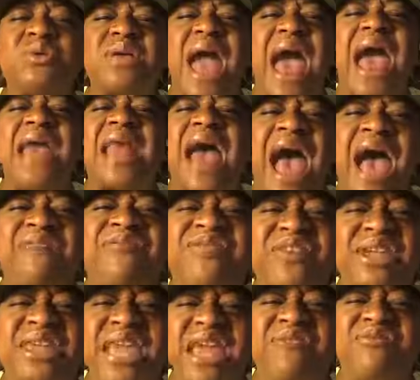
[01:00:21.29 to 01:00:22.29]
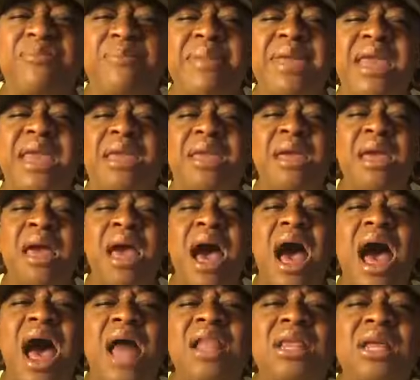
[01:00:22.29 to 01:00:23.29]
God, I forgive me.
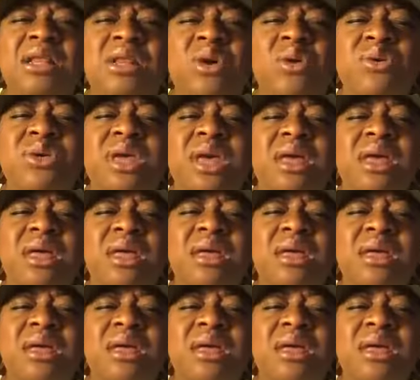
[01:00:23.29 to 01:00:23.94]
Hallelujah.